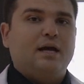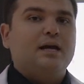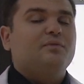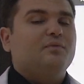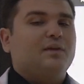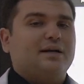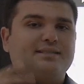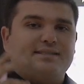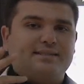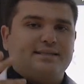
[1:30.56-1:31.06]

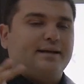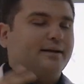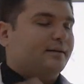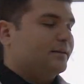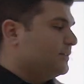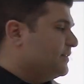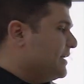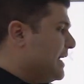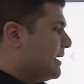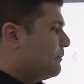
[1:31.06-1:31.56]
Not
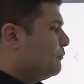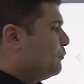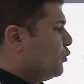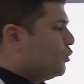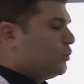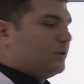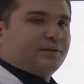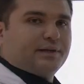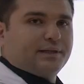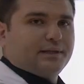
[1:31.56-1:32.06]
singular, they are
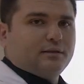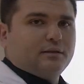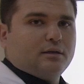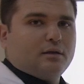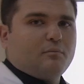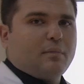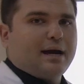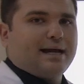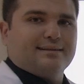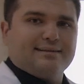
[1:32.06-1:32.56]

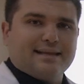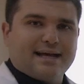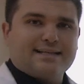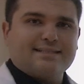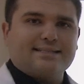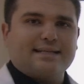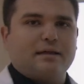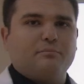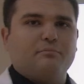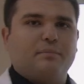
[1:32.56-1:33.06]
plural, my
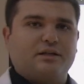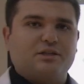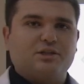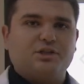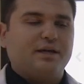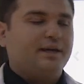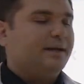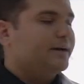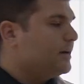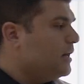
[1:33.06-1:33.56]
desk and my
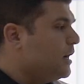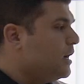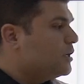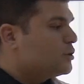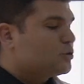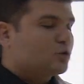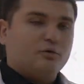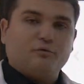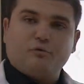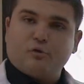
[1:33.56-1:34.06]
chair.
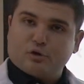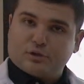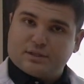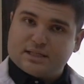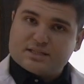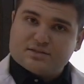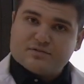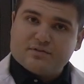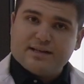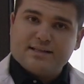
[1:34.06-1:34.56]
So for
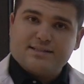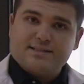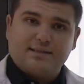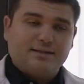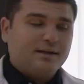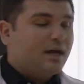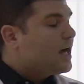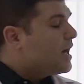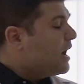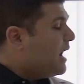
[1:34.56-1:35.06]
this
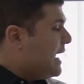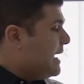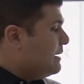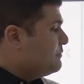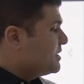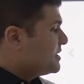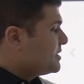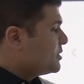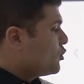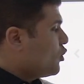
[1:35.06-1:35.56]
reason, I
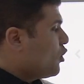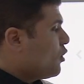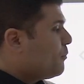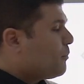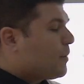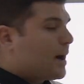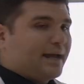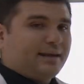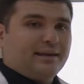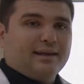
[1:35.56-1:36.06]
am just
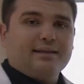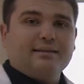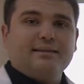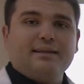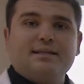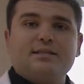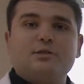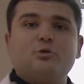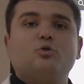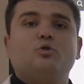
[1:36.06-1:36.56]
combining
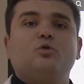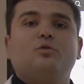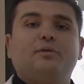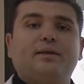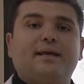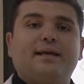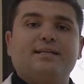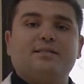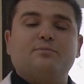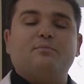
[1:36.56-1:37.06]
these two
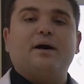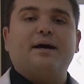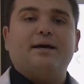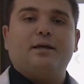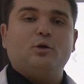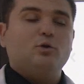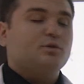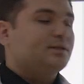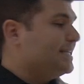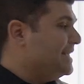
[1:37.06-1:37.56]
things by
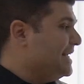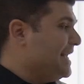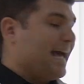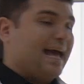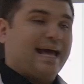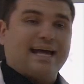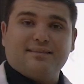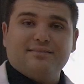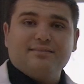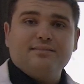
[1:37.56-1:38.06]
using
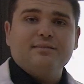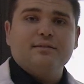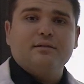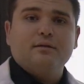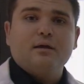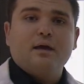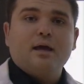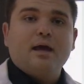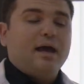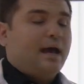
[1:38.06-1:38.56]
and
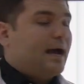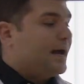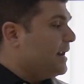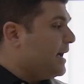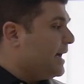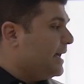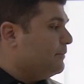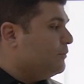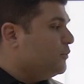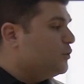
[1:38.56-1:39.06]

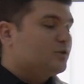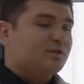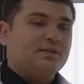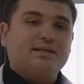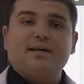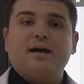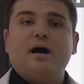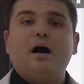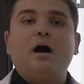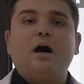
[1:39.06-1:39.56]
I am
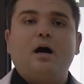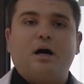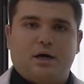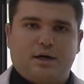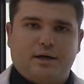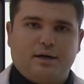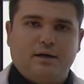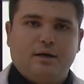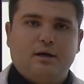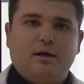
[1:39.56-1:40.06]
using
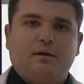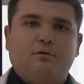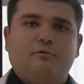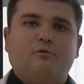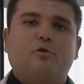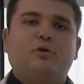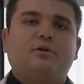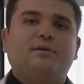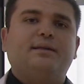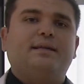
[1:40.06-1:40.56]
are
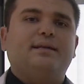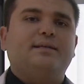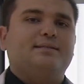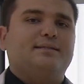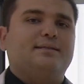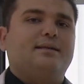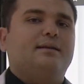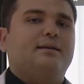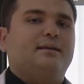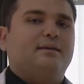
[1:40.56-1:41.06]
for
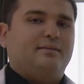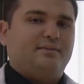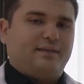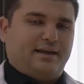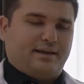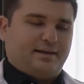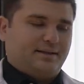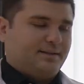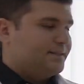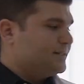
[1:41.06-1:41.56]
these
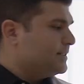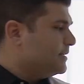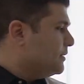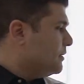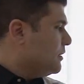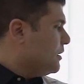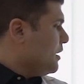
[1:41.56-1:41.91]
things.